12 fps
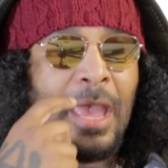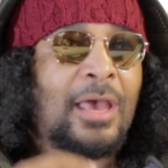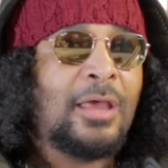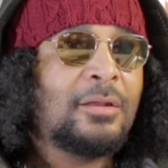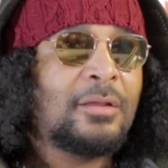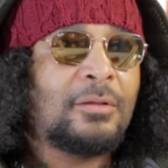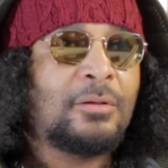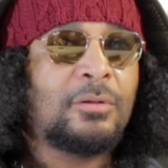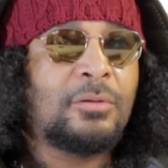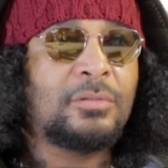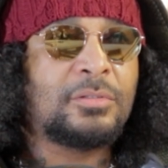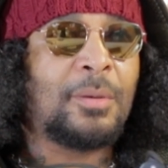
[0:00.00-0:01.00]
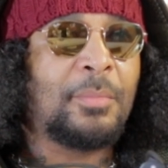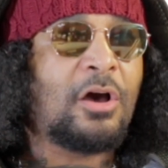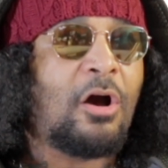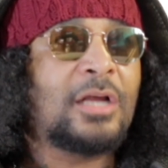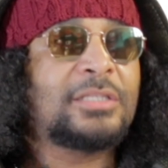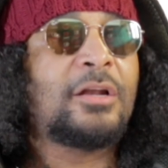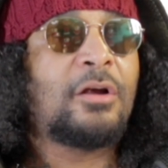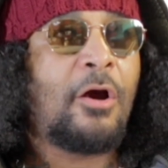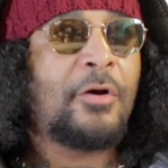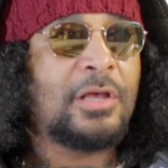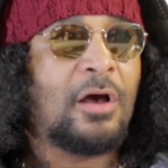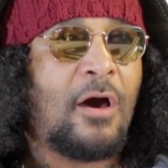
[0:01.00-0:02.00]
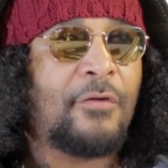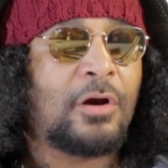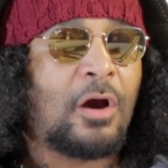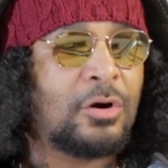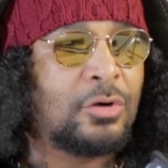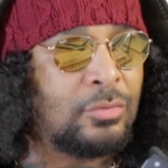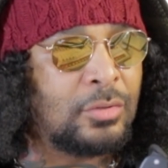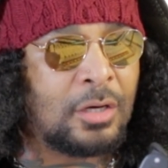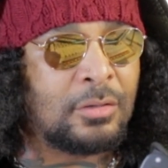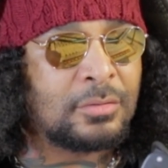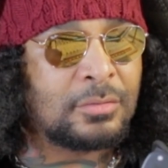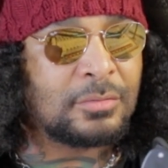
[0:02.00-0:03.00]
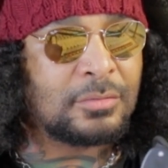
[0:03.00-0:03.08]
And some of the artists that are already on there are who, though?